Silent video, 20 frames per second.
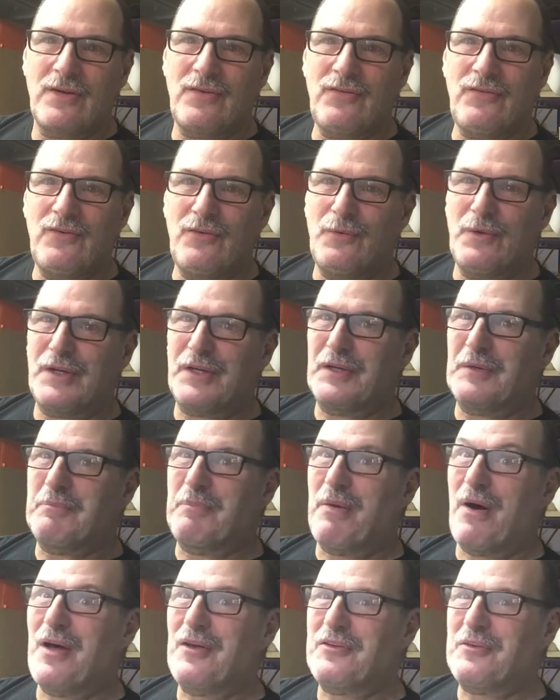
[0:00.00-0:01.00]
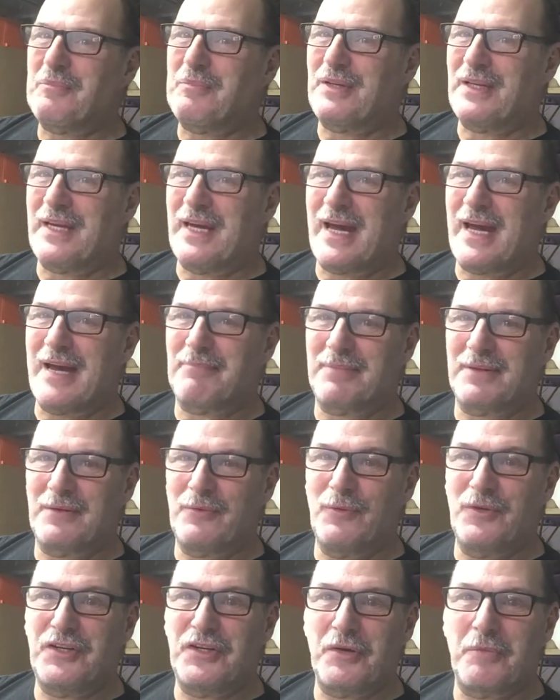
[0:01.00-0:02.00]
This is what could possibly
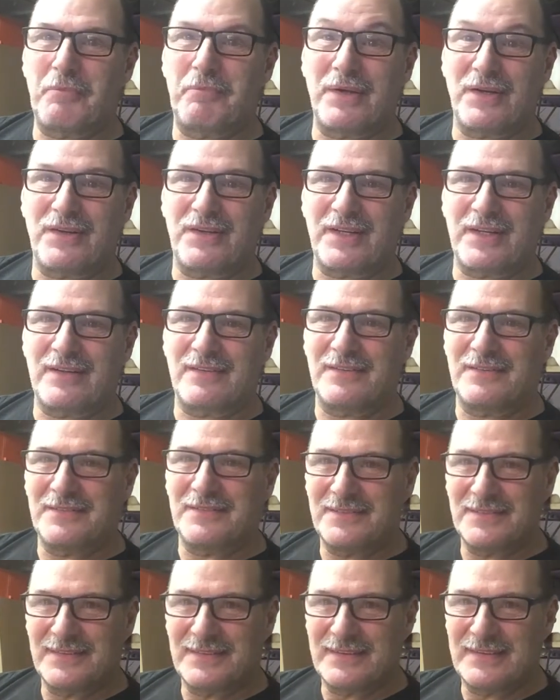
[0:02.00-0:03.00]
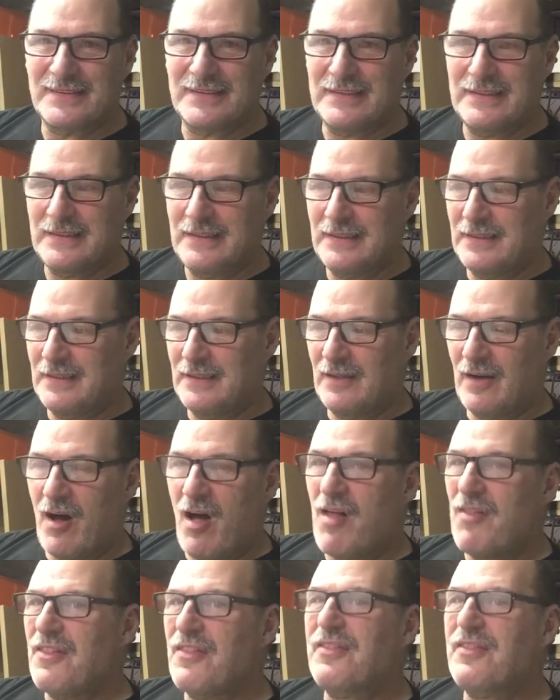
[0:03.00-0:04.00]
happen when you're building.
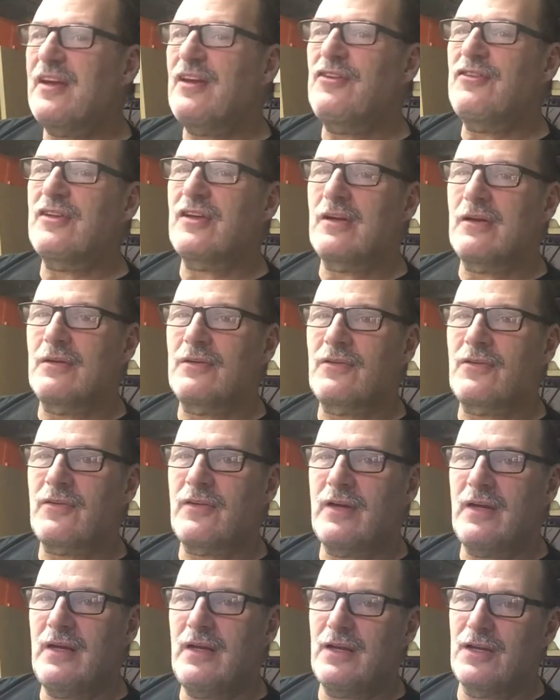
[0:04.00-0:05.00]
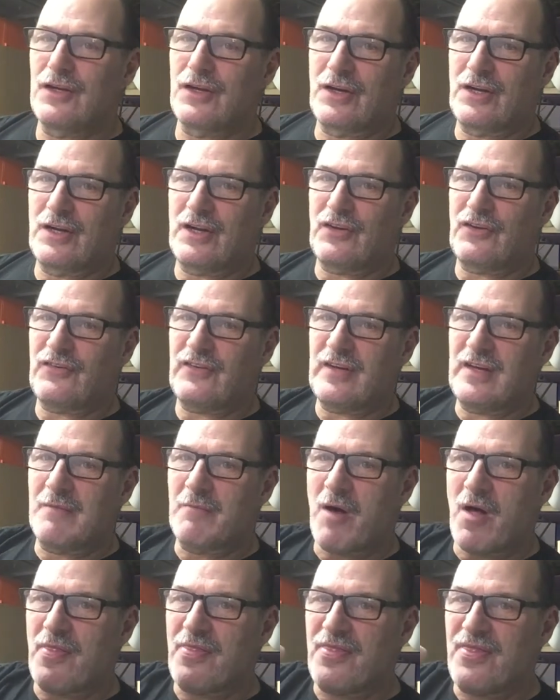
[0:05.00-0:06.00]
All the things you don't see, you're going to see
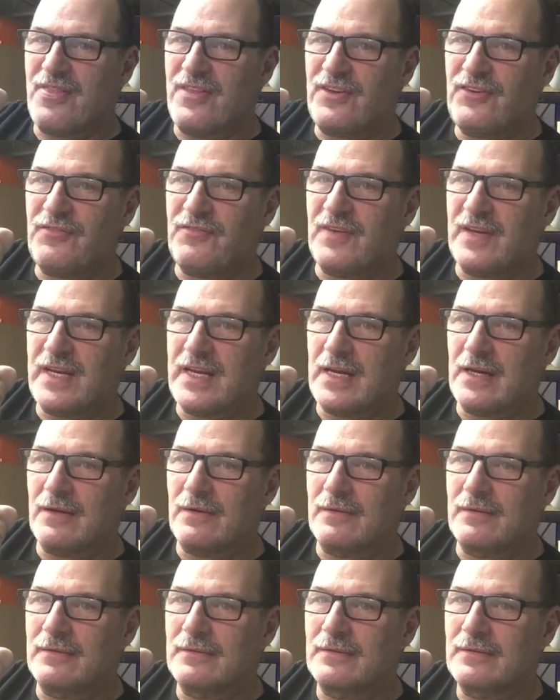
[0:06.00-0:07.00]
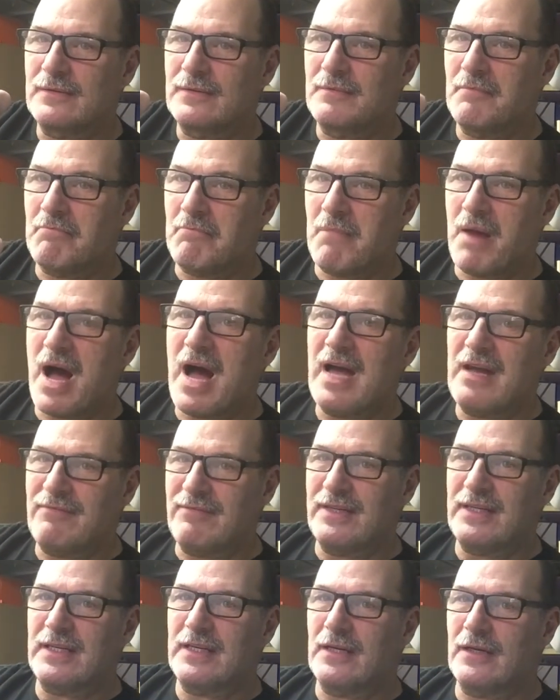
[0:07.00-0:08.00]
them on this video, my
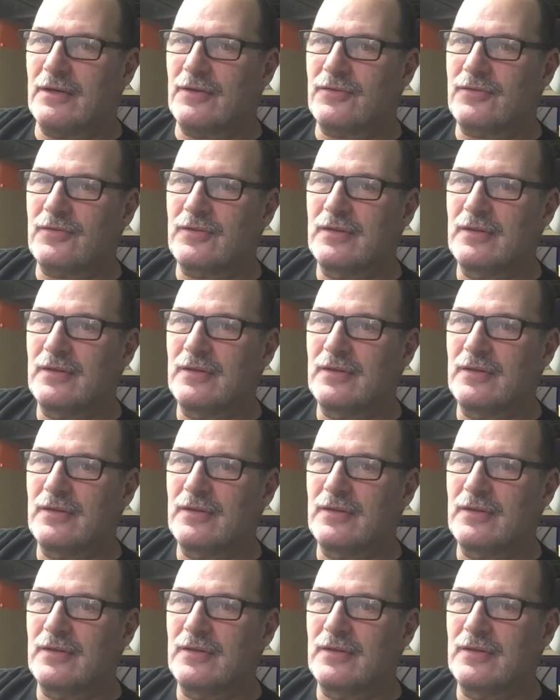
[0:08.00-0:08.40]
videos.